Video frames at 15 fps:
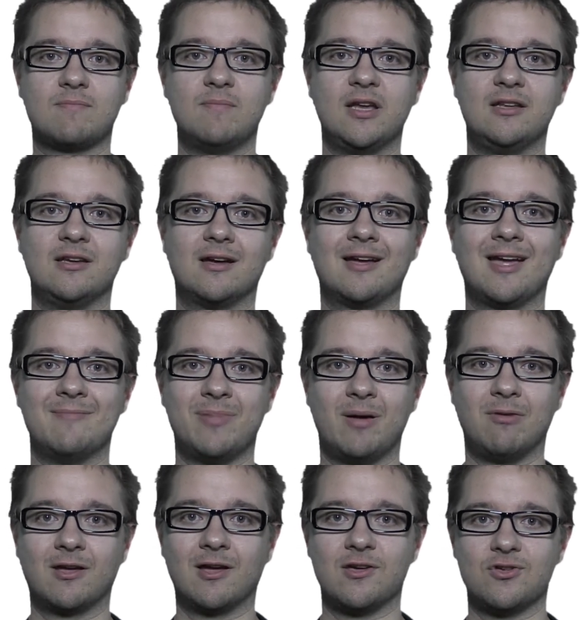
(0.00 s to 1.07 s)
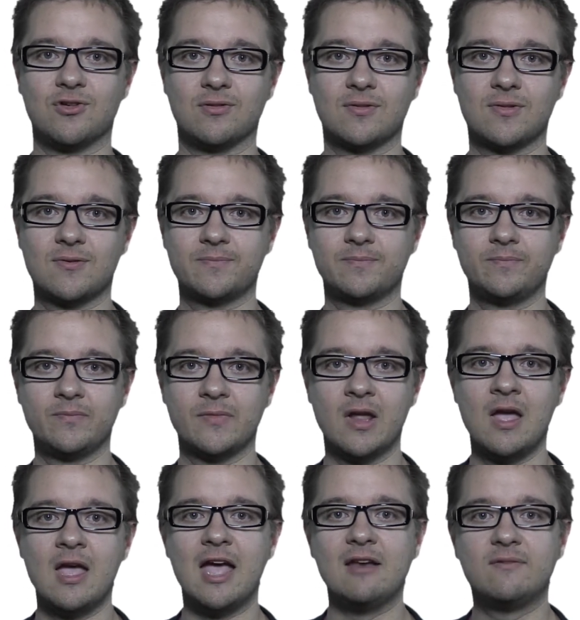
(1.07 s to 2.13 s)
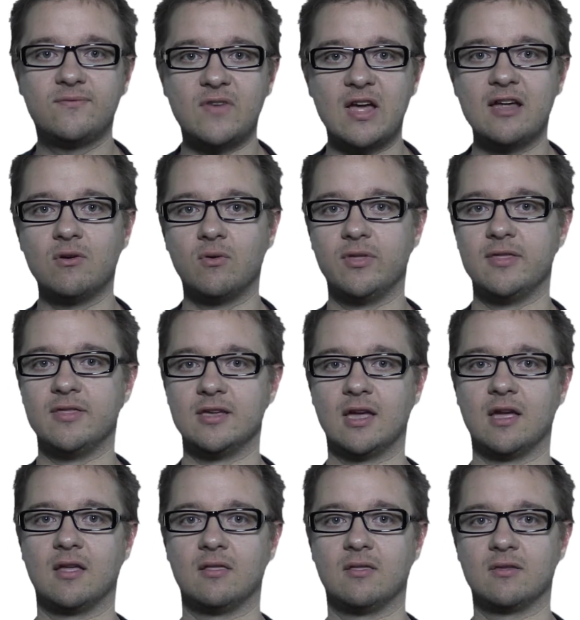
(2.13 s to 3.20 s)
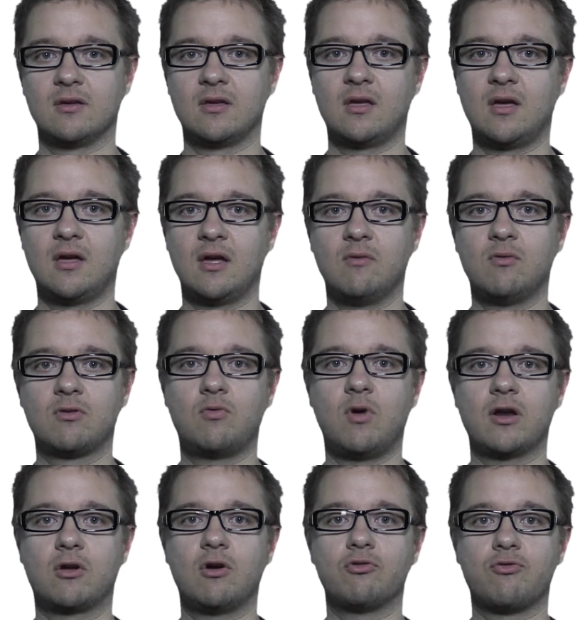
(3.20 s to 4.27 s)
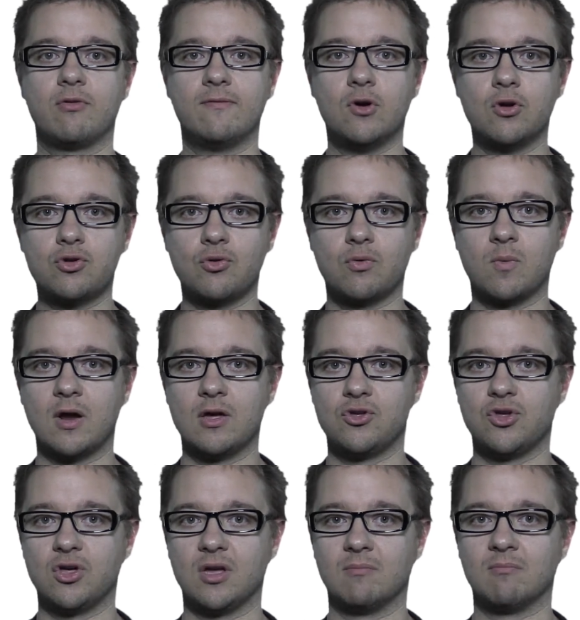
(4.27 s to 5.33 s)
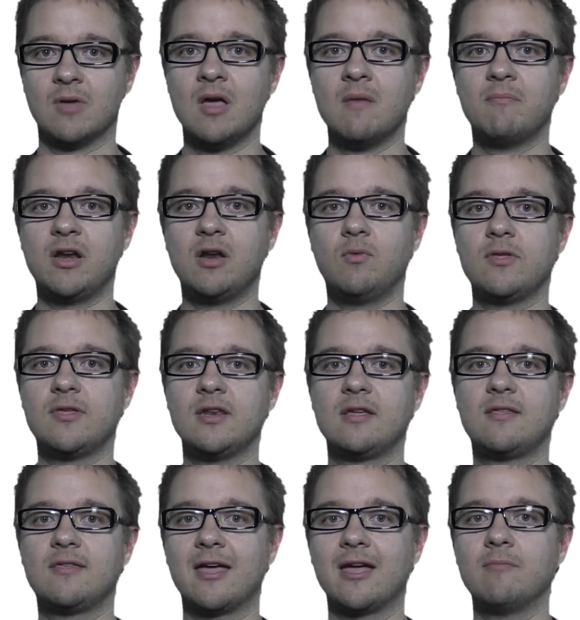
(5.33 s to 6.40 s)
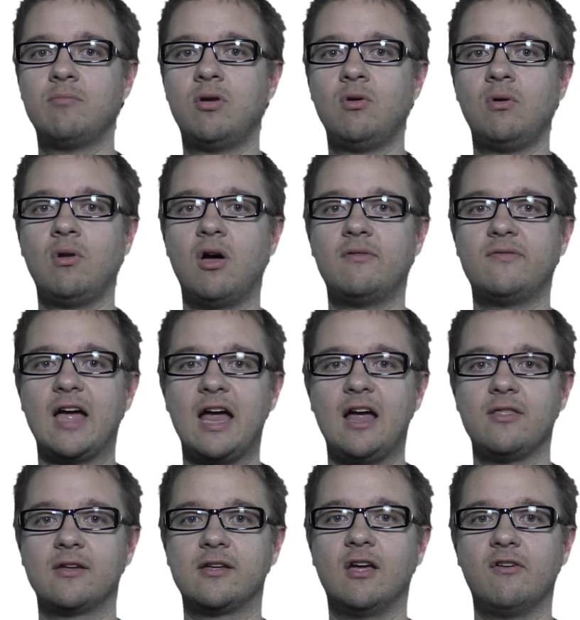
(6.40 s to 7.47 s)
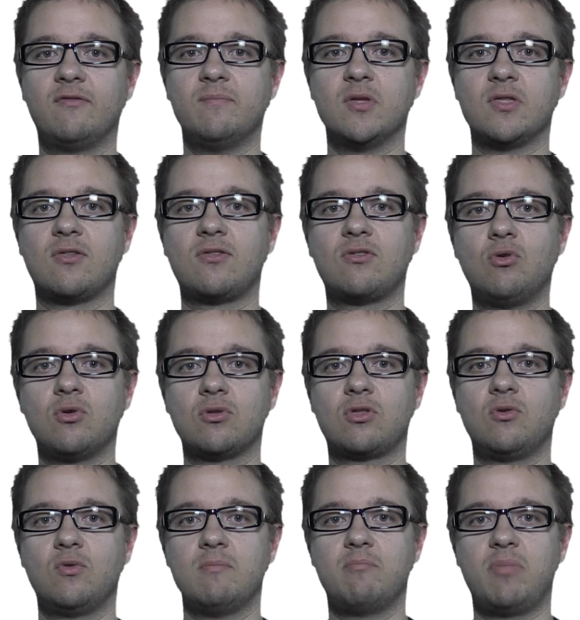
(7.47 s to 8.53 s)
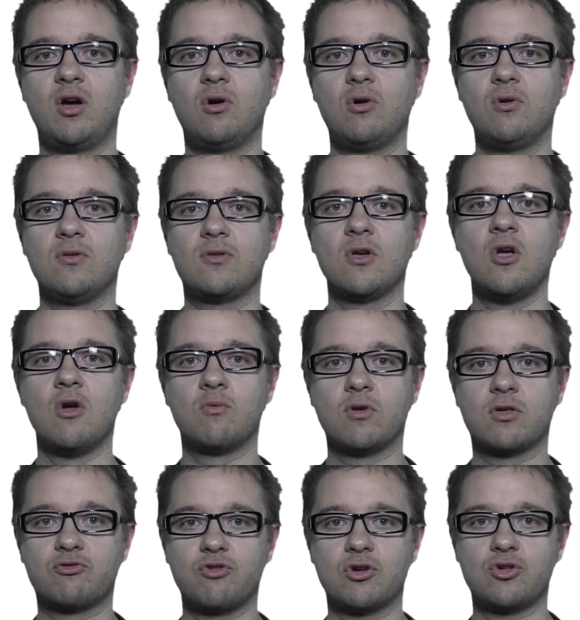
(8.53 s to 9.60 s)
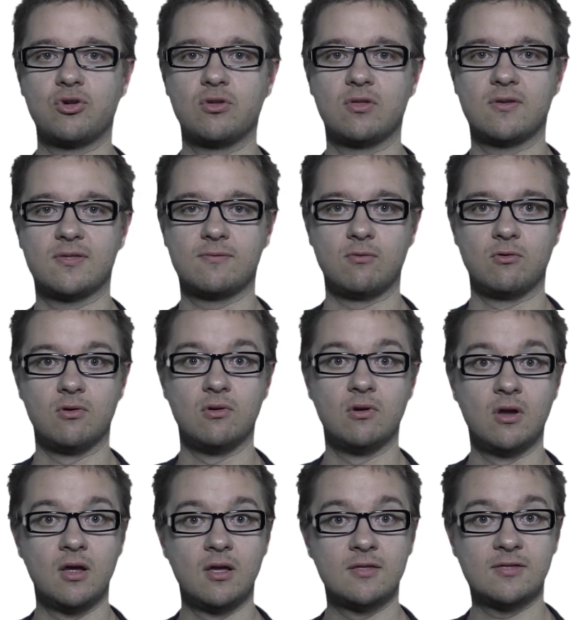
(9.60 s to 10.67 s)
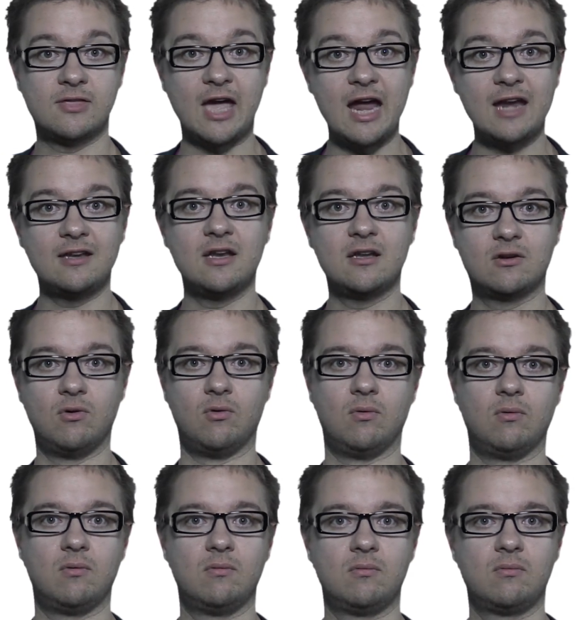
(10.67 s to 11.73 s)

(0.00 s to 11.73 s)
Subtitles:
media and publications. It failed in the end. It was quite a controversial regime, but it was an example of how the government sought to impose restrictions through technical